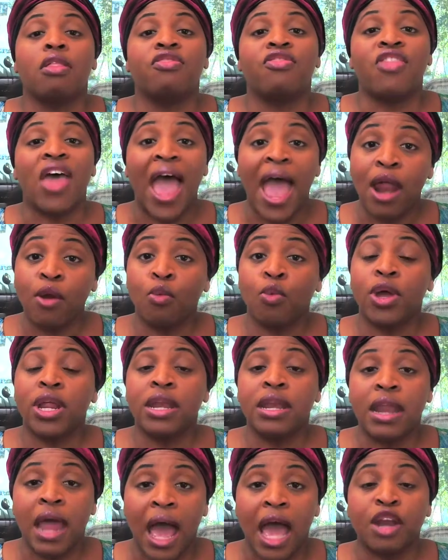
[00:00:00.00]
that would
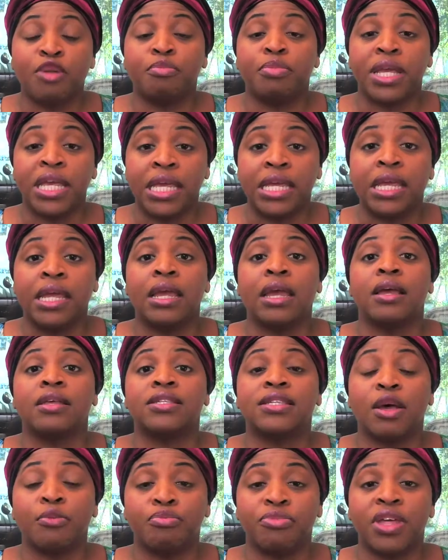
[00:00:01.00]
not be
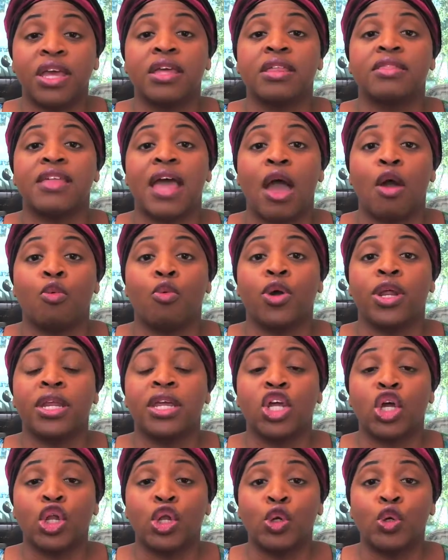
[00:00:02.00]
something that would
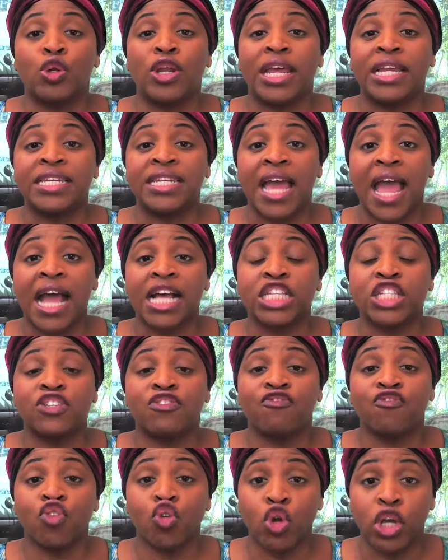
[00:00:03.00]
include a
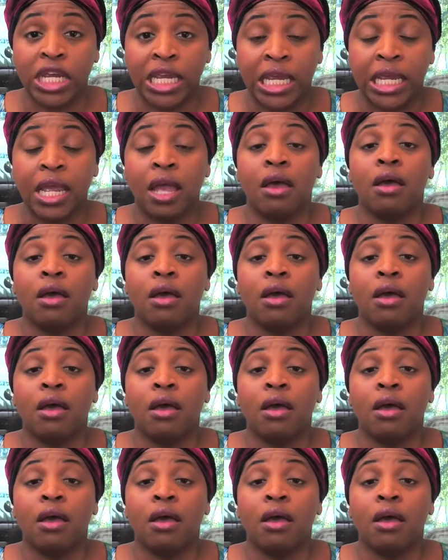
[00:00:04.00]
tax-free